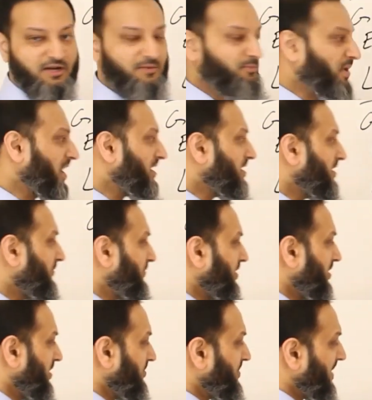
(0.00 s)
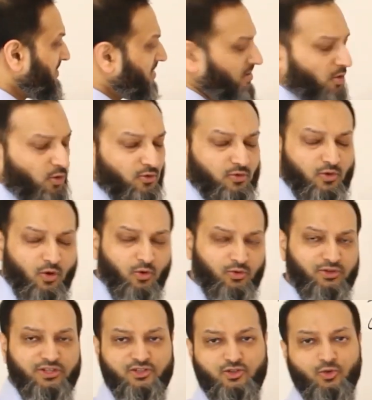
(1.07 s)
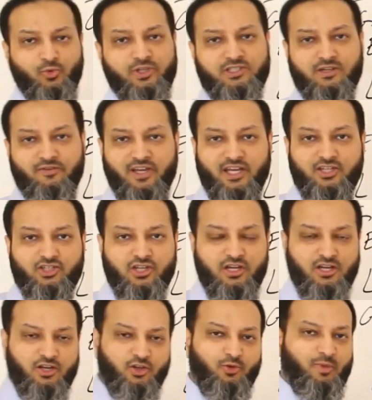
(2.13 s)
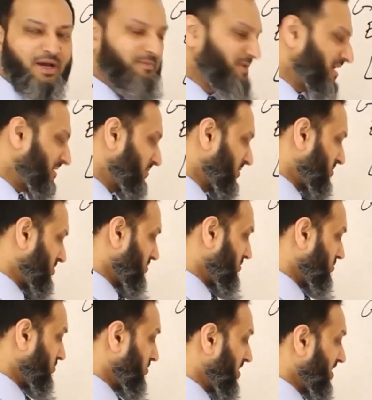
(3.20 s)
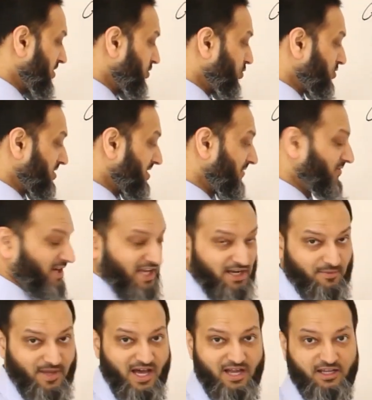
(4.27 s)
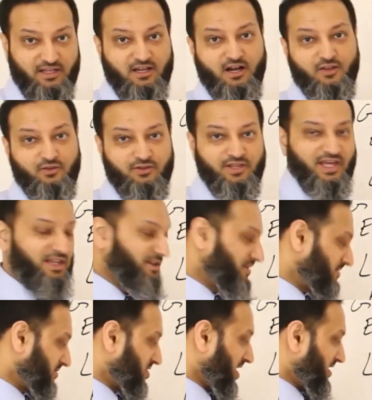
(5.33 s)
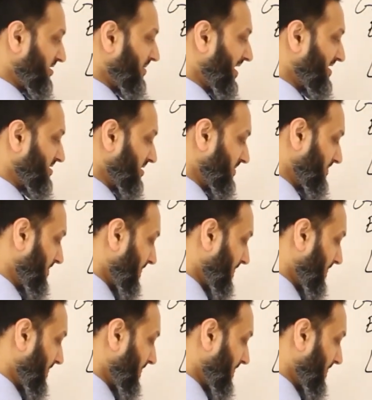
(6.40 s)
But if they're maybe older than 2 weeks of age, you might be able to use a different antibiotic other than gentamicin.